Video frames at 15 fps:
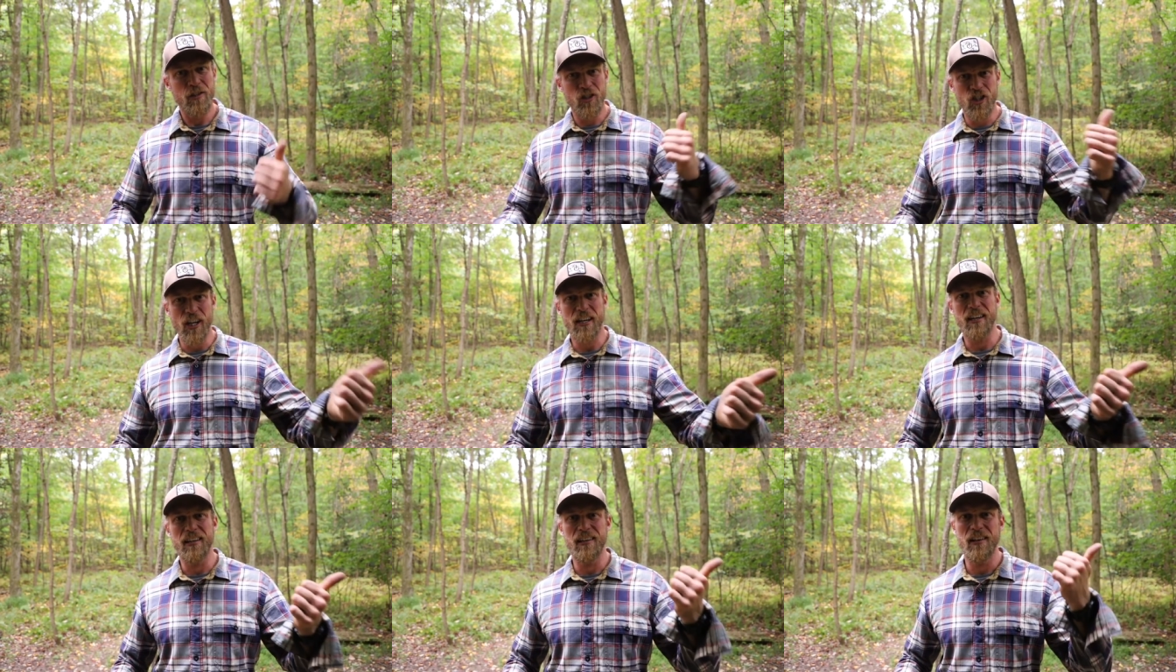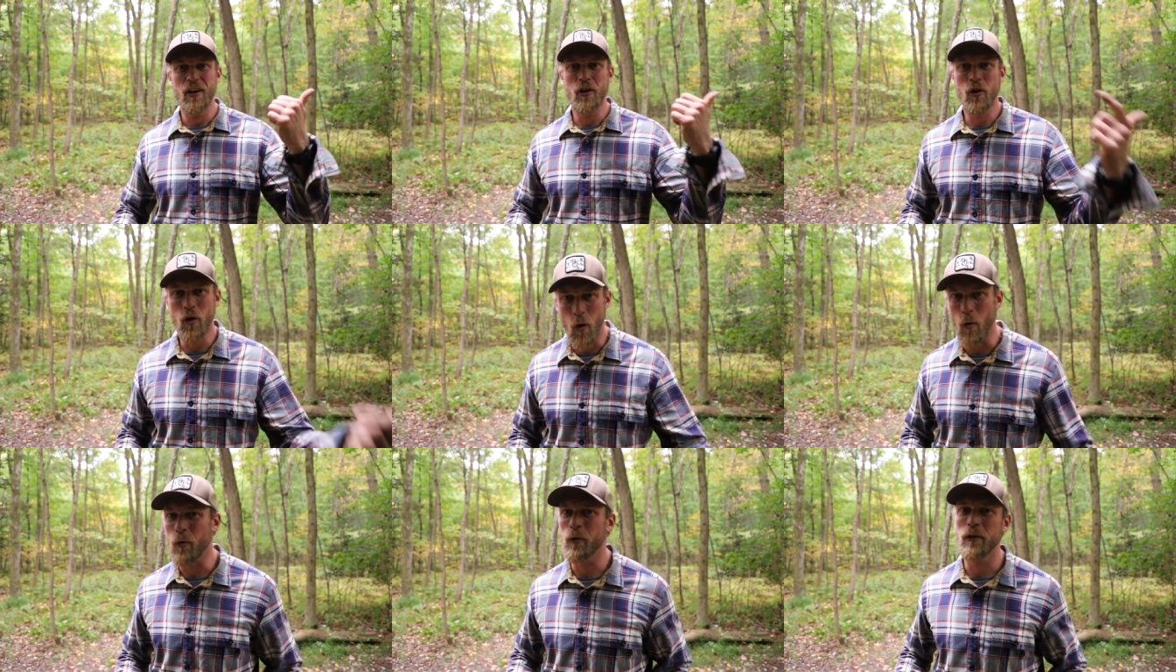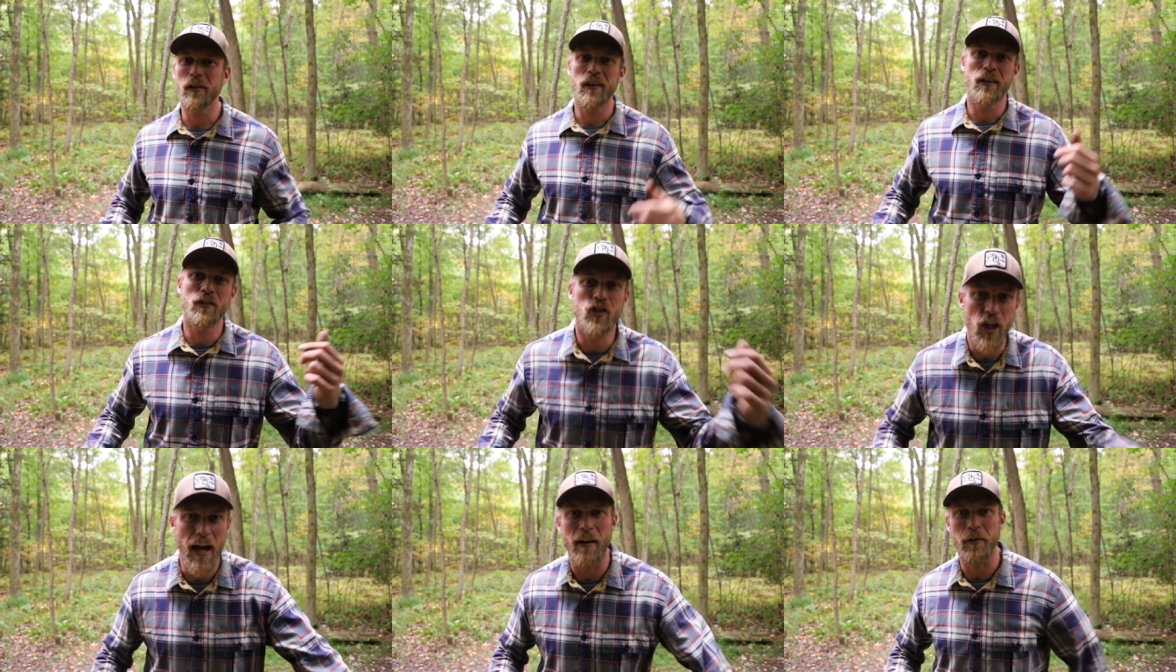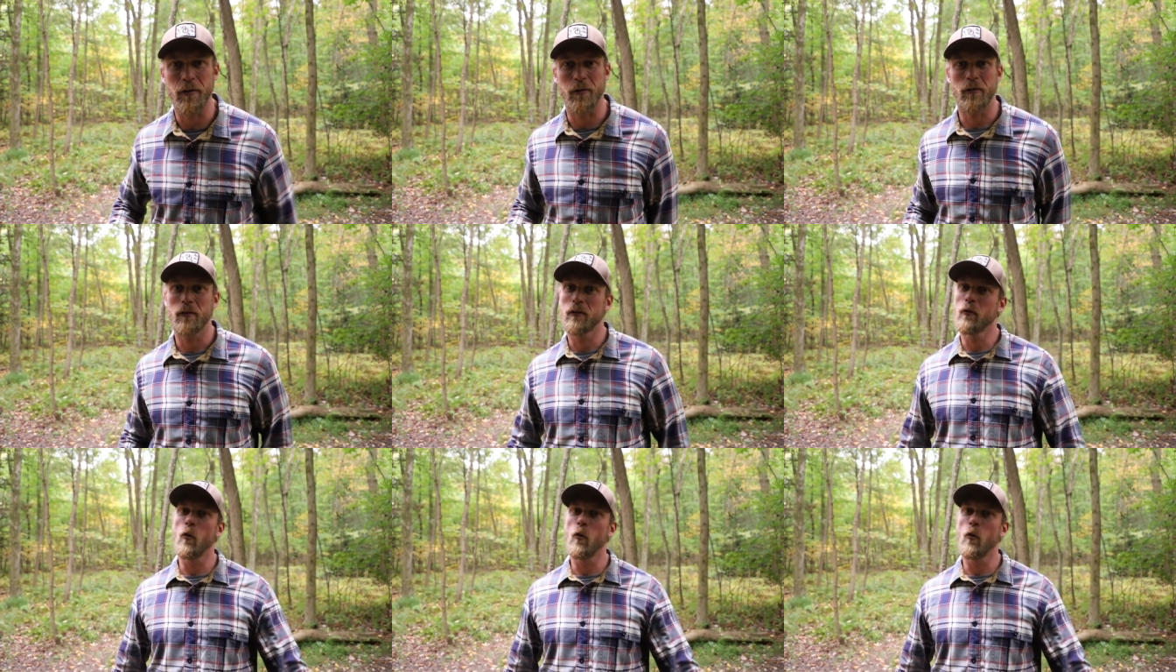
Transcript: Chicken corn chowder